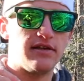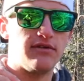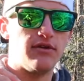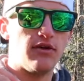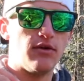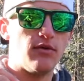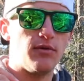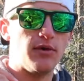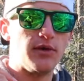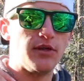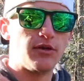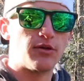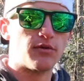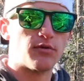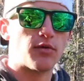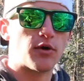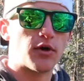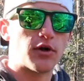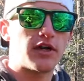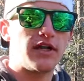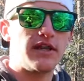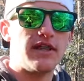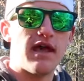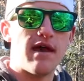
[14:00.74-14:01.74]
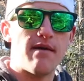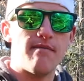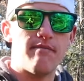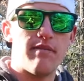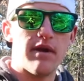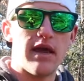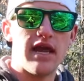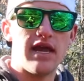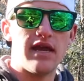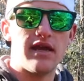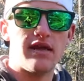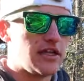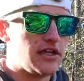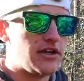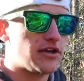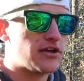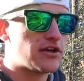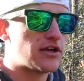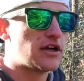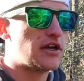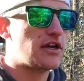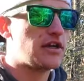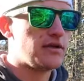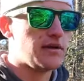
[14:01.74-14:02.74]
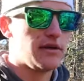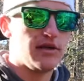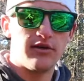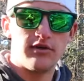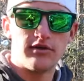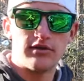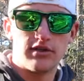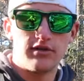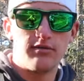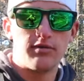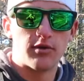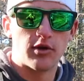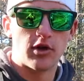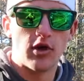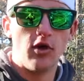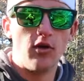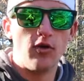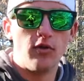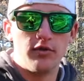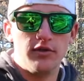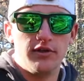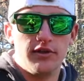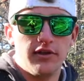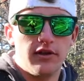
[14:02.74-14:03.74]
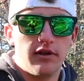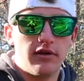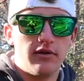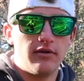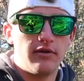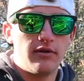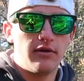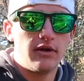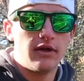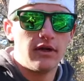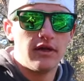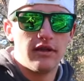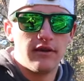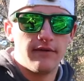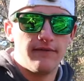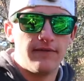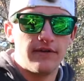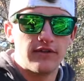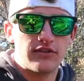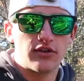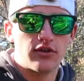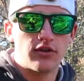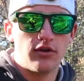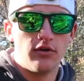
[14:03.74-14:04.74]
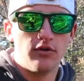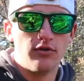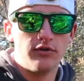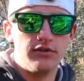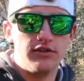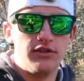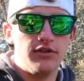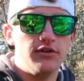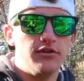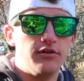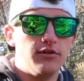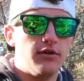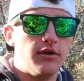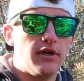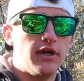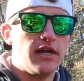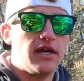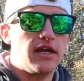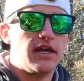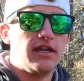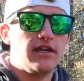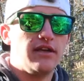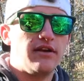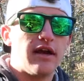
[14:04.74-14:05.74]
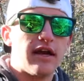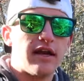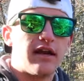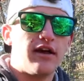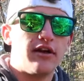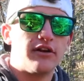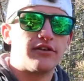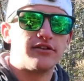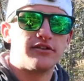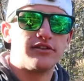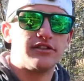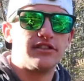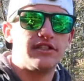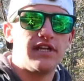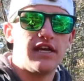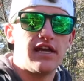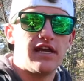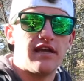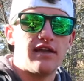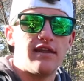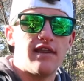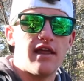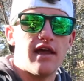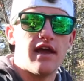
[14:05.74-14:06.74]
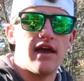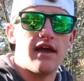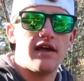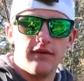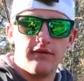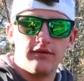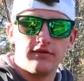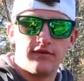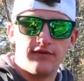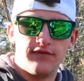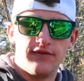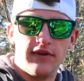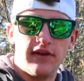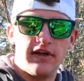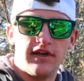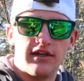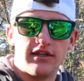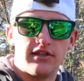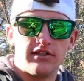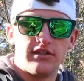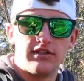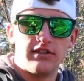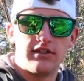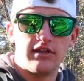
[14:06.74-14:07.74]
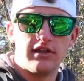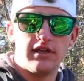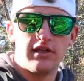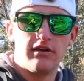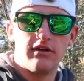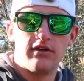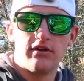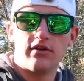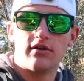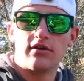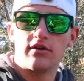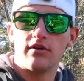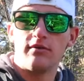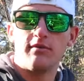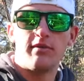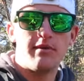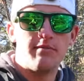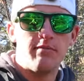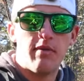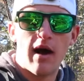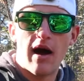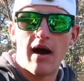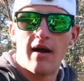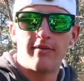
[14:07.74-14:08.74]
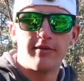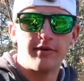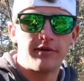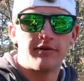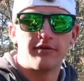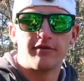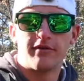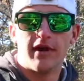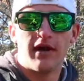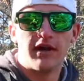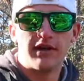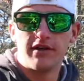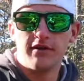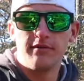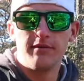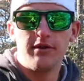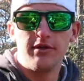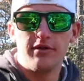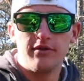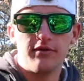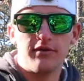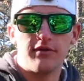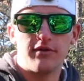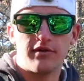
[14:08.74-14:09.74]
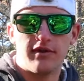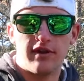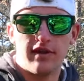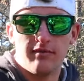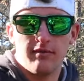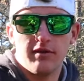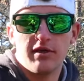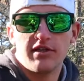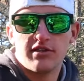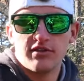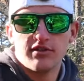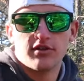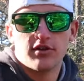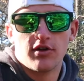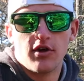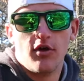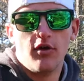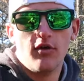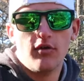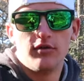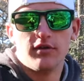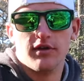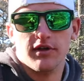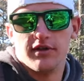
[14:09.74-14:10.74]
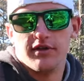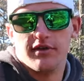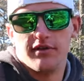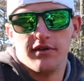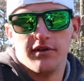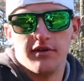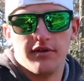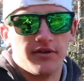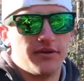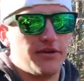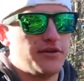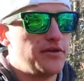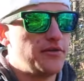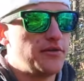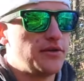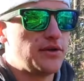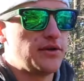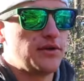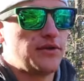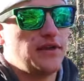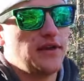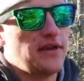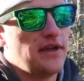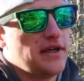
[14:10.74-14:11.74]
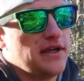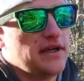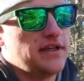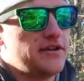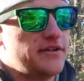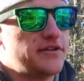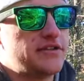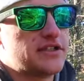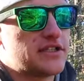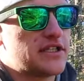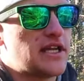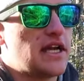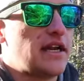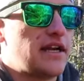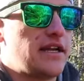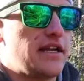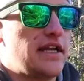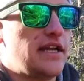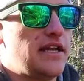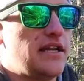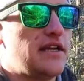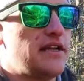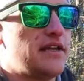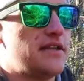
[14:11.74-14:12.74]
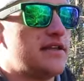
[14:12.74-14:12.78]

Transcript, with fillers: you know, when you're working that bait, you're super cold, you know? The fish are cold too. And you gotta understand that those fish, you know, you're gonna be popping your rod, you're gonna be doing your thing because you're cold, and you know, you're doing your thing and you're just kind of getting